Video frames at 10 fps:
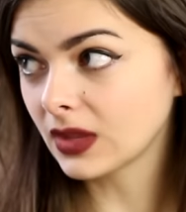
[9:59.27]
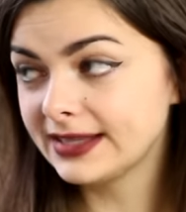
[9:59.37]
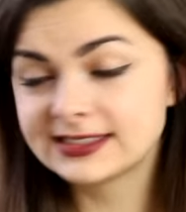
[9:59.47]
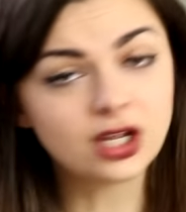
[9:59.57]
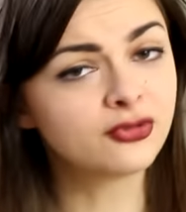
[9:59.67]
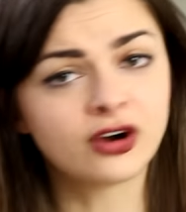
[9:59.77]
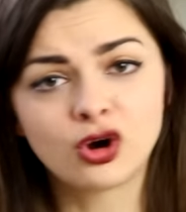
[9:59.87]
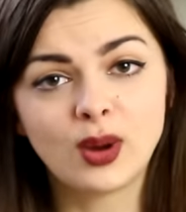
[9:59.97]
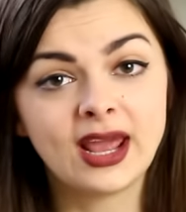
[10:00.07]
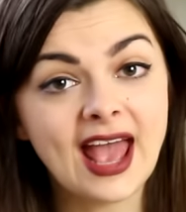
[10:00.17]
It's not far
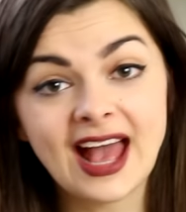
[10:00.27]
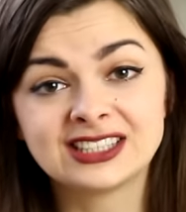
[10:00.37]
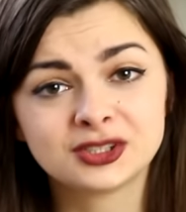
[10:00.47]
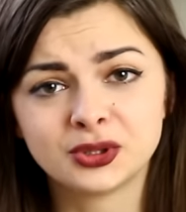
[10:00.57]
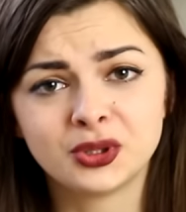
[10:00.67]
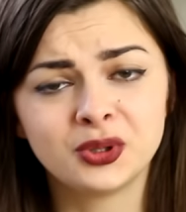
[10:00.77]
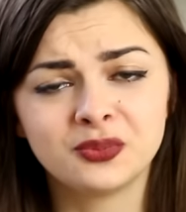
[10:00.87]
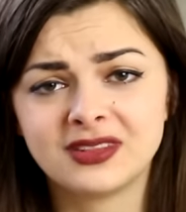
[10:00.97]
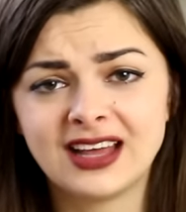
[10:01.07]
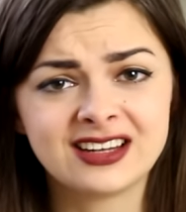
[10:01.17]
away at all.
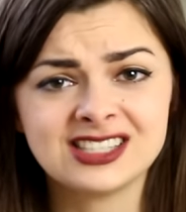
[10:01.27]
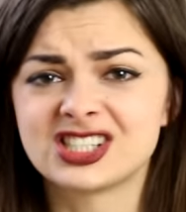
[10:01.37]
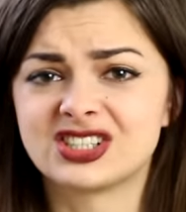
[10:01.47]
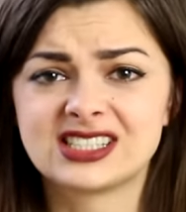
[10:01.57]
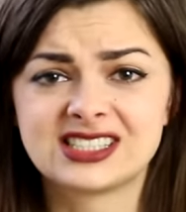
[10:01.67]
Netherlands are a